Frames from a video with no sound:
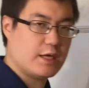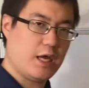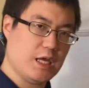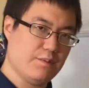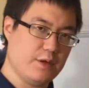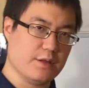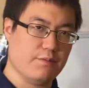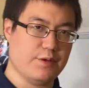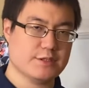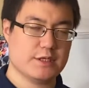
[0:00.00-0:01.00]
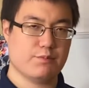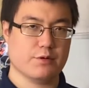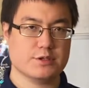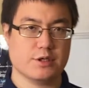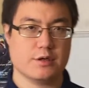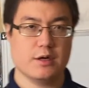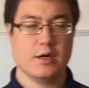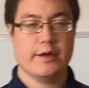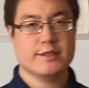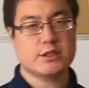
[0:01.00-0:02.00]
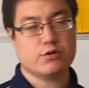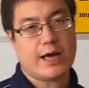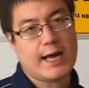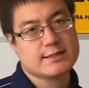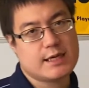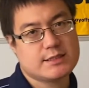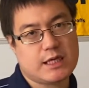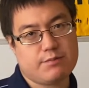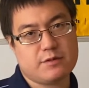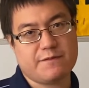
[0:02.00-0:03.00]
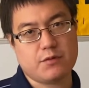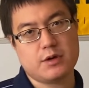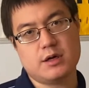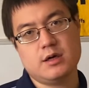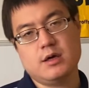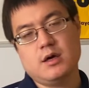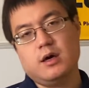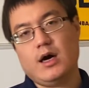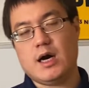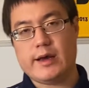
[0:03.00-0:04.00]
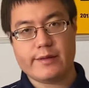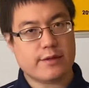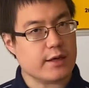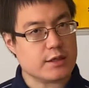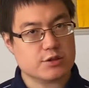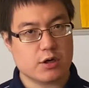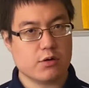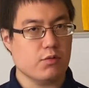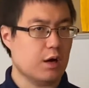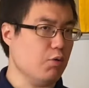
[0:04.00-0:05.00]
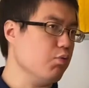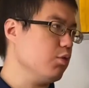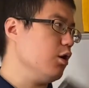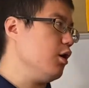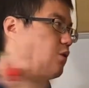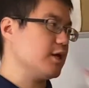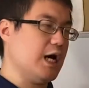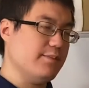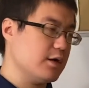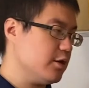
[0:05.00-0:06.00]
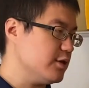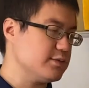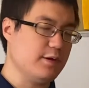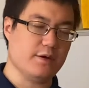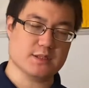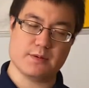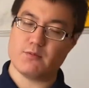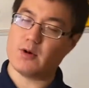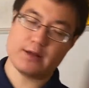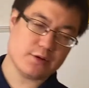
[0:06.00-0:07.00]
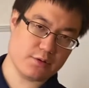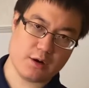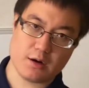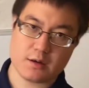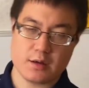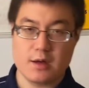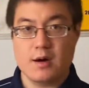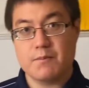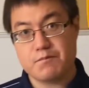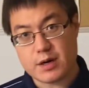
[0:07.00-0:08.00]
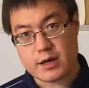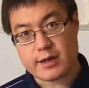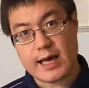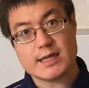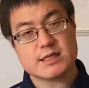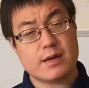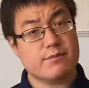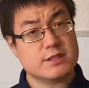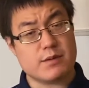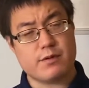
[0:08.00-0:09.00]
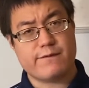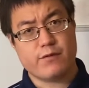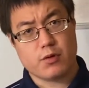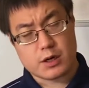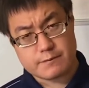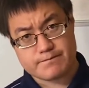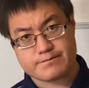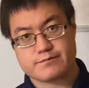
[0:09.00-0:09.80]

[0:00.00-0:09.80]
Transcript: the AB and the BC portion. So as I said before, in the intro a long time ago, this video has been way too long, but as I've said before,